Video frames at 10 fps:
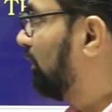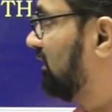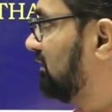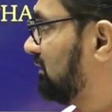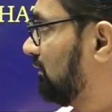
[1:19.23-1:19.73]

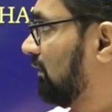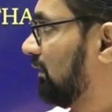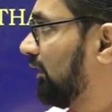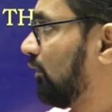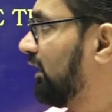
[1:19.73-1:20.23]
this
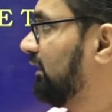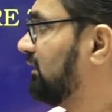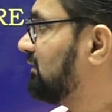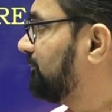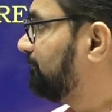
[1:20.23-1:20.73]
recording
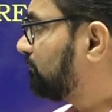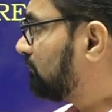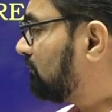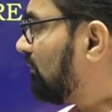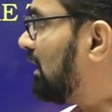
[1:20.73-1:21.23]
is,
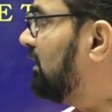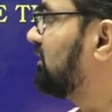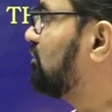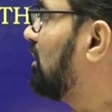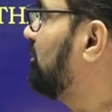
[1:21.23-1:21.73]
it
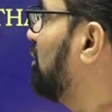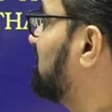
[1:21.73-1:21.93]
is not because